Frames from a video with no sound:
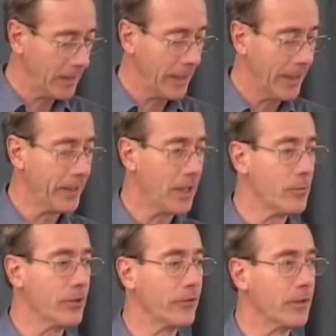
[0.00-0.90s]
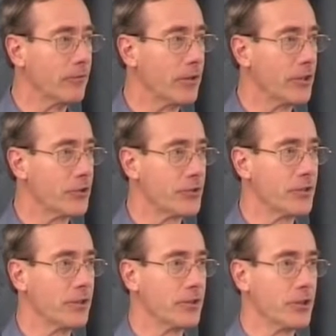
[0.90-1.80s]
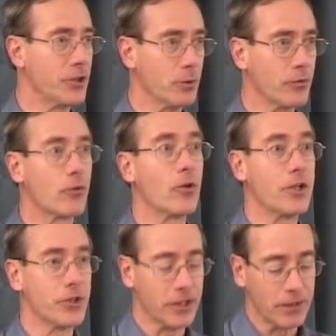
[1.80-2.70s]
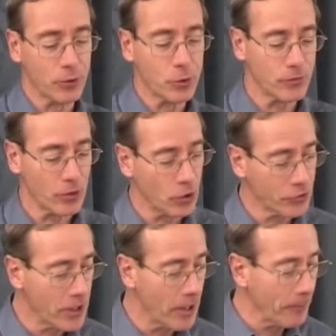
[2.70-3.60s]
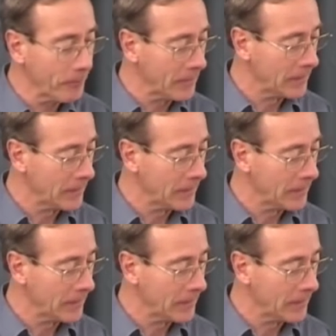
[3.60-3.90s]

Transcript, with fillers: and I've been very interested in this issue of creation and evolution for a long time.